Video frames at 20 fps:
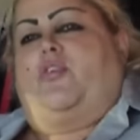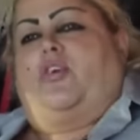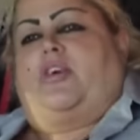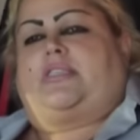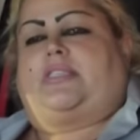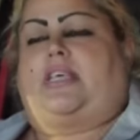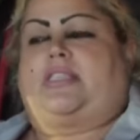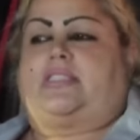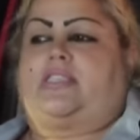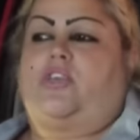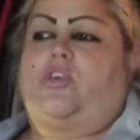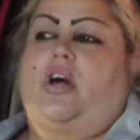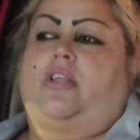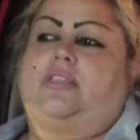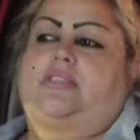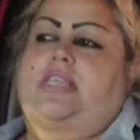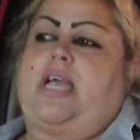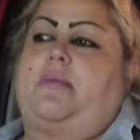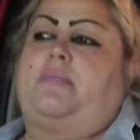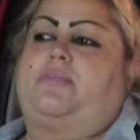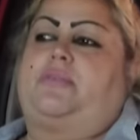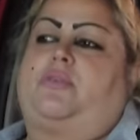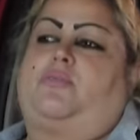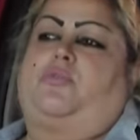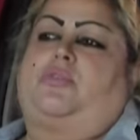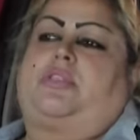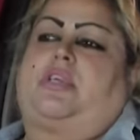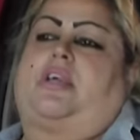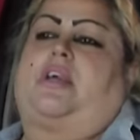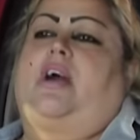Because I see all the time on the,
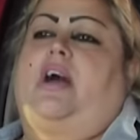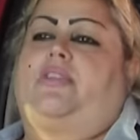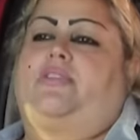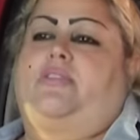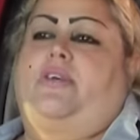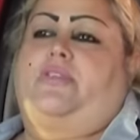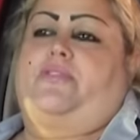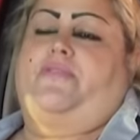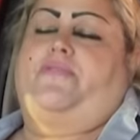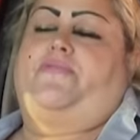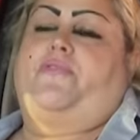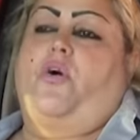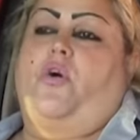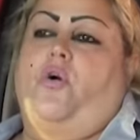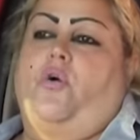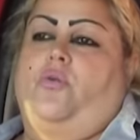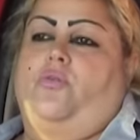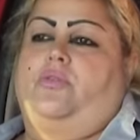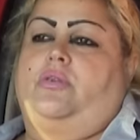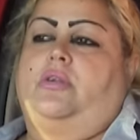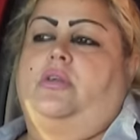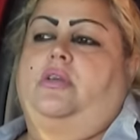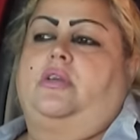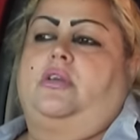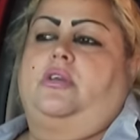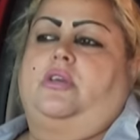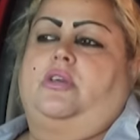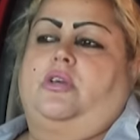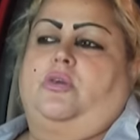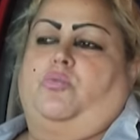with the, on, on the phone
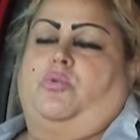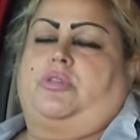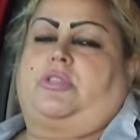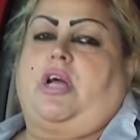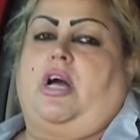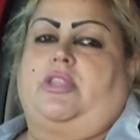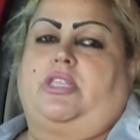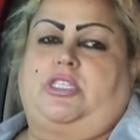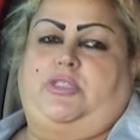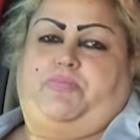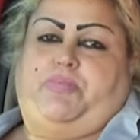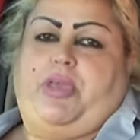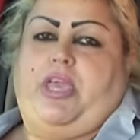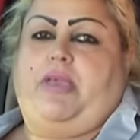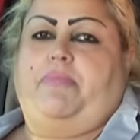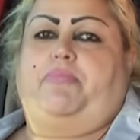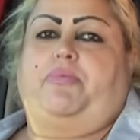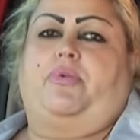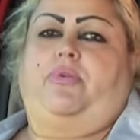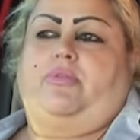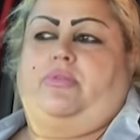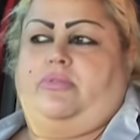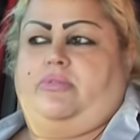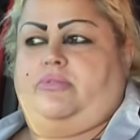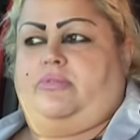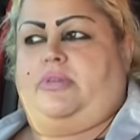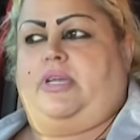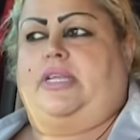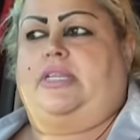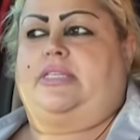with all these people,
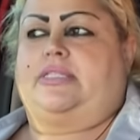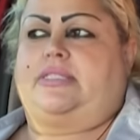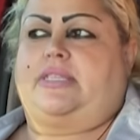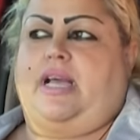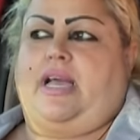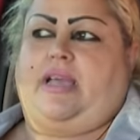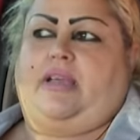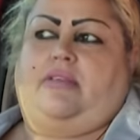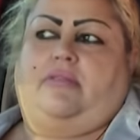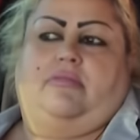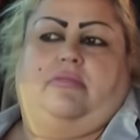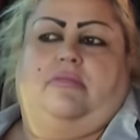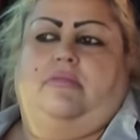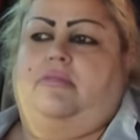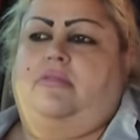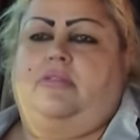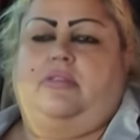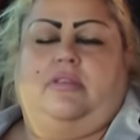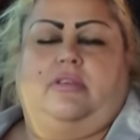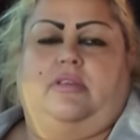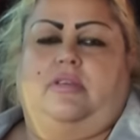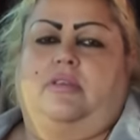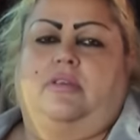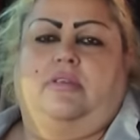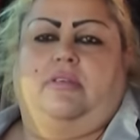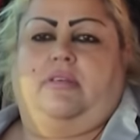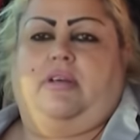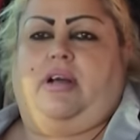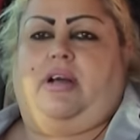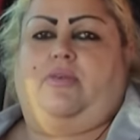and it's like,
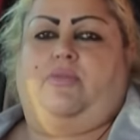Look,